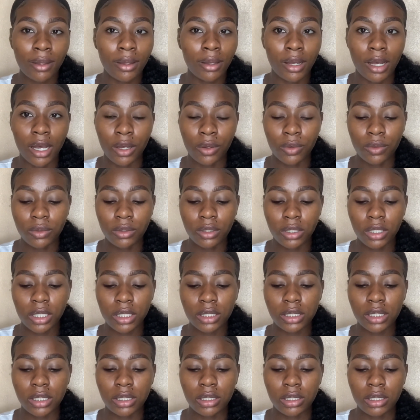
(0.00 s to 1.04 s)
I couldn't
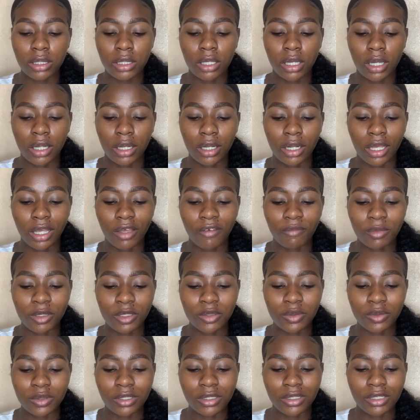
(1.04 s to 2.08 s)
get any, and I have been
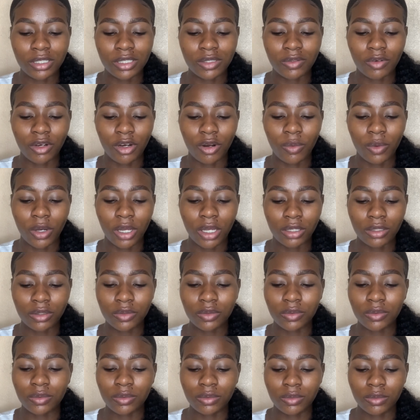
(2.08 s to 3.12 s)
using this for a while
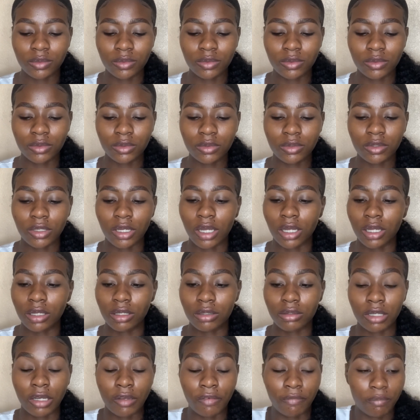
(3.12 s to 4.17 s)
now,
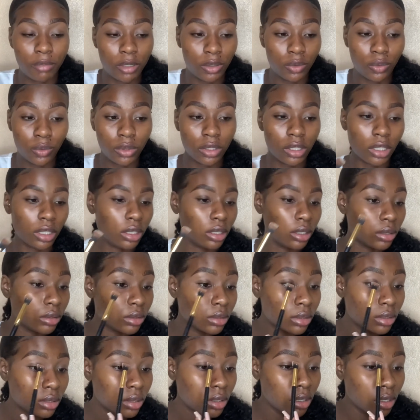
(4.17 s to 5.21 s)
and I've been okay.
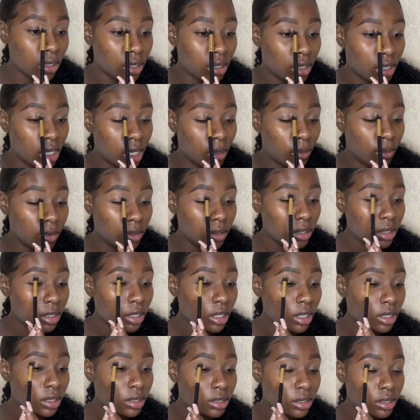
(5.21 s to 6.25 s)
I'm gonna
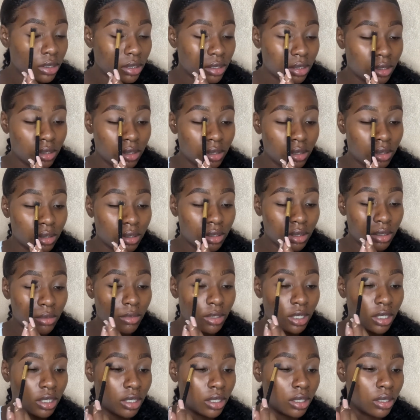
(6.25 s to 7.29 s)
get the
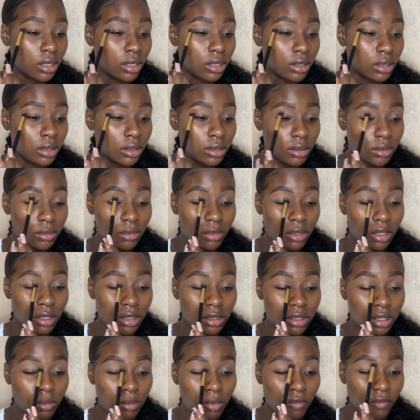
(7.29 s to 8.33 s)
Banana because
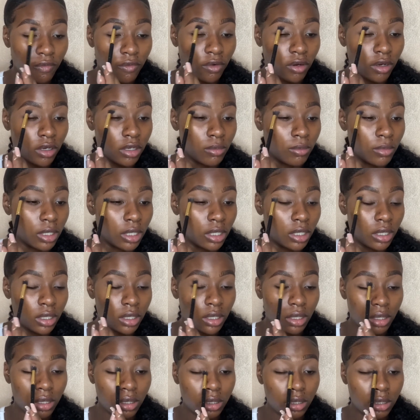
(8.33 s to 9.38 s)
I prefer the
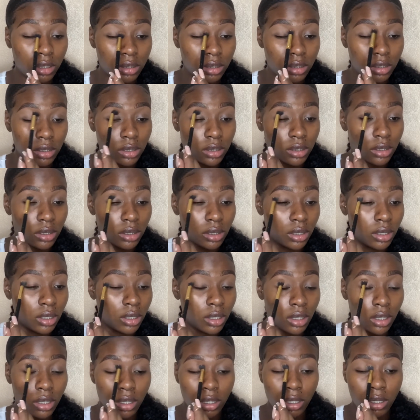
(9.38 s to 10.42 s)
Banana. It's
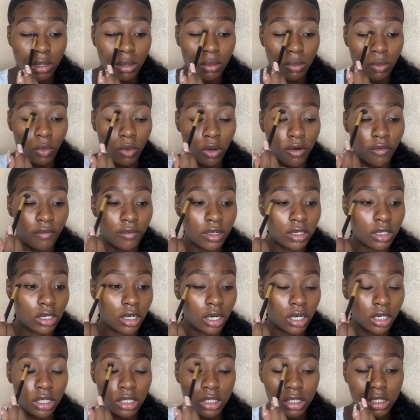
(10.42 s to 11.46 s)
more of a
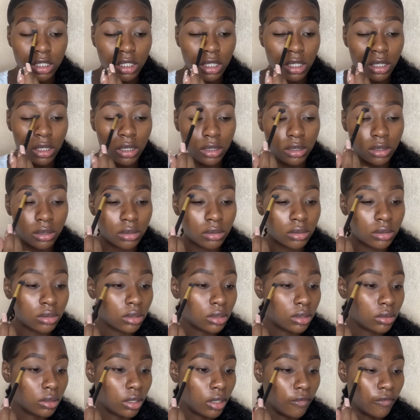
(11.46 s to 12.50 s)
darker shade,
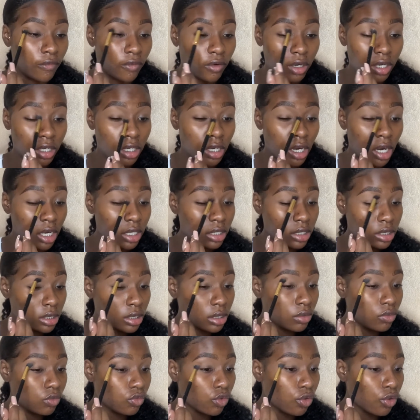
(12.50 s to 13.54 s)
and for a dark
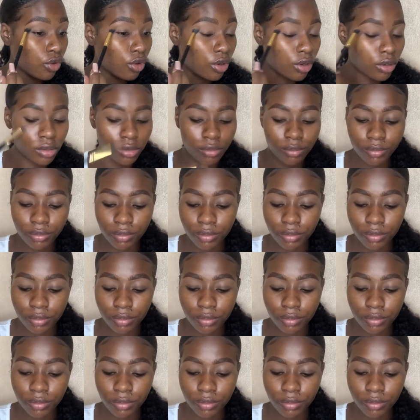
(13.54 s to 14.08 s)
skin girl,